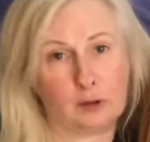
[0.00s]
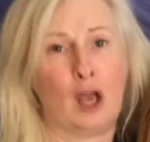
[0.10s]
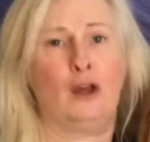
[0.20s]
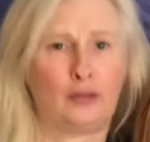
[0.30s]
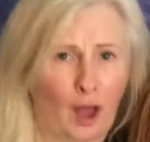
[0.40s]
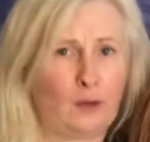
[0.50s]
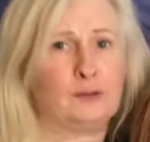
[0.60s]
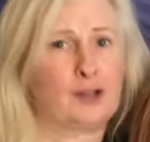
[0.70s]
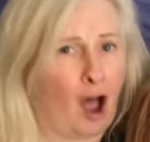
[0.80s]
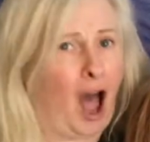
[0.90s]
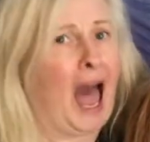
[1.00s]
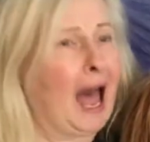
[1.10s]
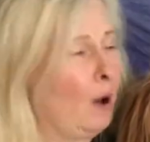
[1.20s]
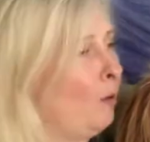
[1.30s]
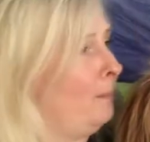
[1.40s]
"Those are
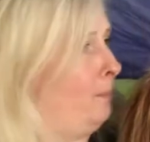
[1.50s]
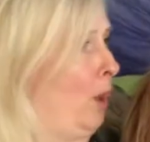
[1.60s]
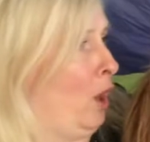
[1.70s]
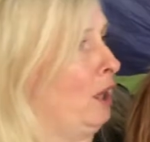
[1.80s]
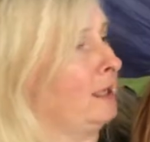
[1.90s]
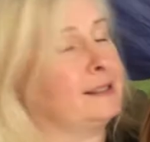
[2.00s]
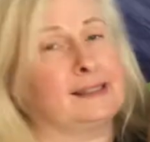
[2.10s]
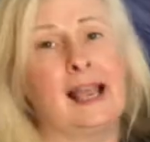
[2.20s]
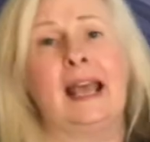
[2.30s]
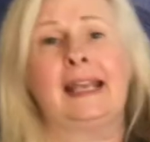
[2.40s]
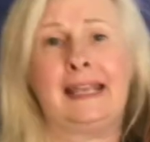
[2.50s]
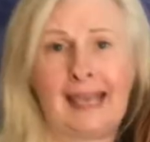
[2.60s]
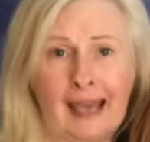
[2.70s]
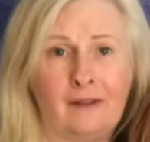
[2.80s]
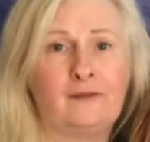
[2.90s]
our books!
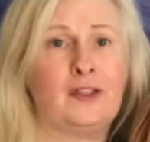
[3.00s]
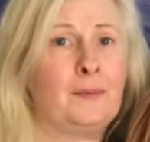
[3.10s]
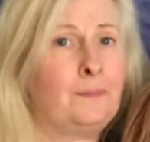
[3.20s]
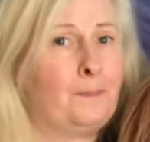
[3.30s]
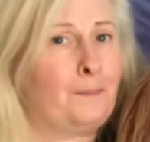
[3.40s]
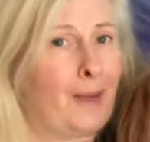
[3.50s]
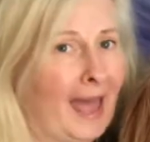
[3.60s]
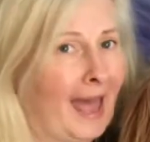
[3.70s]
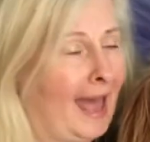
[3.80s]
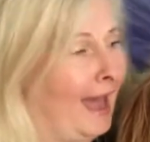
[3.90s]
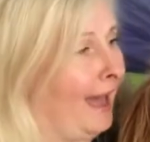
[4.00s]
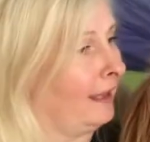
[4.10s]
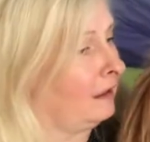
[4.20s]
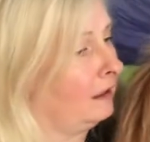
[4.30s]
Give them back!"